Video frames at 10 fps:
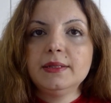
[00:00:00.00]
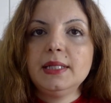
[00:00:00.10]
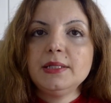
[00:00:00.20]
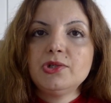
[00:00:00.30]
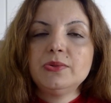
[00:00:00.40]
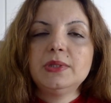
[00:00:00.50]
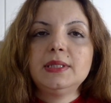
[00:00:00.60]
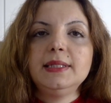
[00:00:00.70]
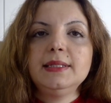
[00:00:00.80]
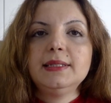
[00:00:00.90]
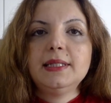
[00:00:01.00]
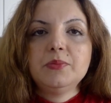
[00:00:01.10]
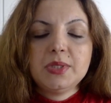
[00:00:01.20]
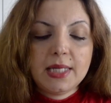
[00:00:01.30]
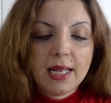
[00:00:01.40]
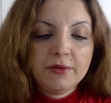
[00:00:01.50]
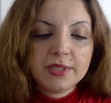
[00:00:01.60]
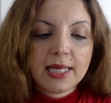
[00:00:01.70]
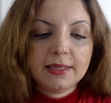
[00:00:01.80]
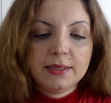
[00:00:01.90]
They should think
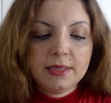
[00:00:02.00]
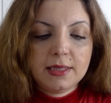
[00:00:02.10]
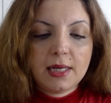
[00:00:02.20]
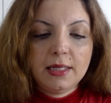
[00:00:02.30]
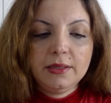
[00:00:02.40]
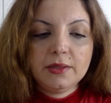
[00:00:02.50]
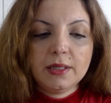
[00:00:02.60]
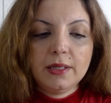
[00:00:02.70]
themselves and decide